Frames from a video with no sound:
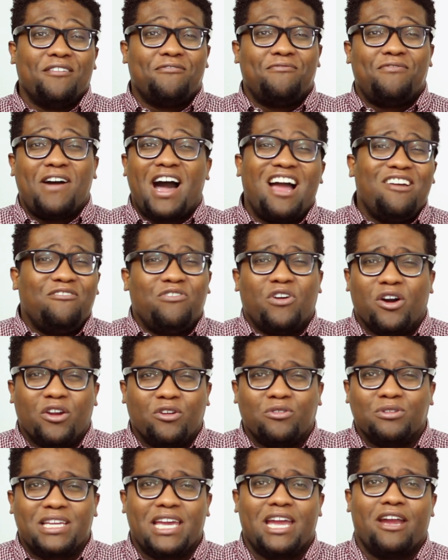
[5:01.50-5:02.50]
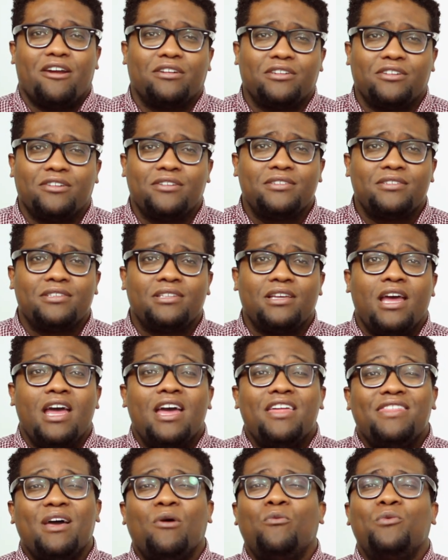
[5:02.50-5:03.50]
to 5 huddled characters.
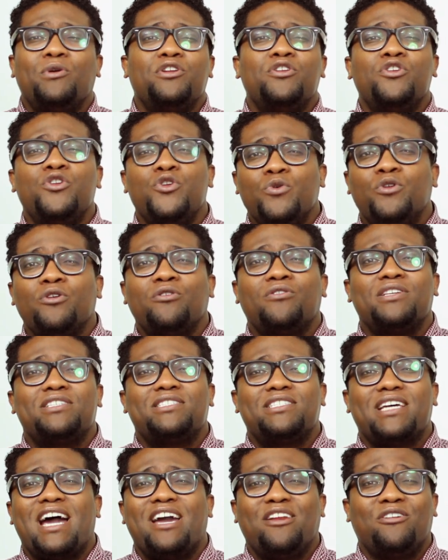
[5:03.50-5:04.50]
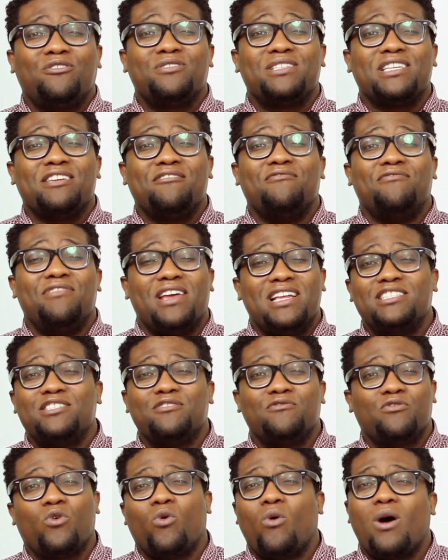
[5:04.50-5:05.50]
That would neuter this title's
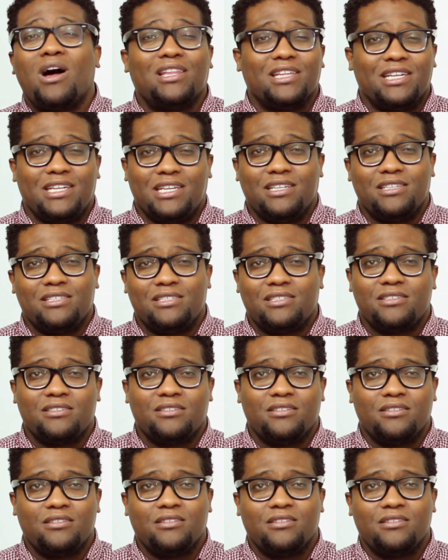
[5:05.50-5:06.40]
inventive qualities.